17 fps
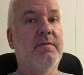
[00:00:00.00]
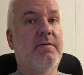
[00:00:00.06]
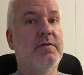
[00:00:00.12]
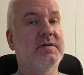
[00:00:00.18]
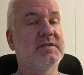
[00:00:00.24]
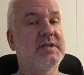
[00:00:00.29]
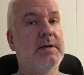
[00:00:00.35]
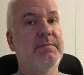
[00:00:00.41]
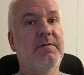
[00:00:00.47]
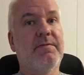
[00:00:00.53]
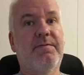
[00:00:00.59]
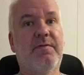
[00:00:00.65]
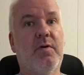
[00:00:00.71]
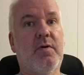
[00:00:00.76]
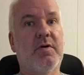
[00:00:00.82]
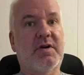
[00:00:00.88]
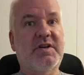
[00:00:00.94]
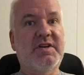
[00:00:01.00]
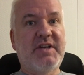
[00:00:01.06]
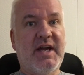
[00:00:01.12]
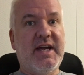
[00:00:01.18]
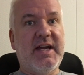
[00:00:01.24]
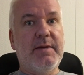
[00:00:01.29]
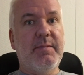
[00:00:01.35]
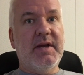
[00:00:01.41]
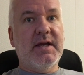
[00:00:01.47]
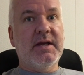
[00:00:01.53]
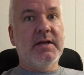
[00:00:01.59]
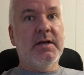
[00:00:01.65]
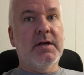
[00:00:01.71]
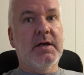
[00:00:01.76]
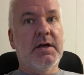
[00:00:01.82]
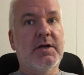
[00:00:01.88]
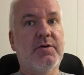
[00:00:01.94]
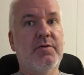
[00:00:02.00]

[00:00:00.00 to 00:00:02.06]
For example, for gaming,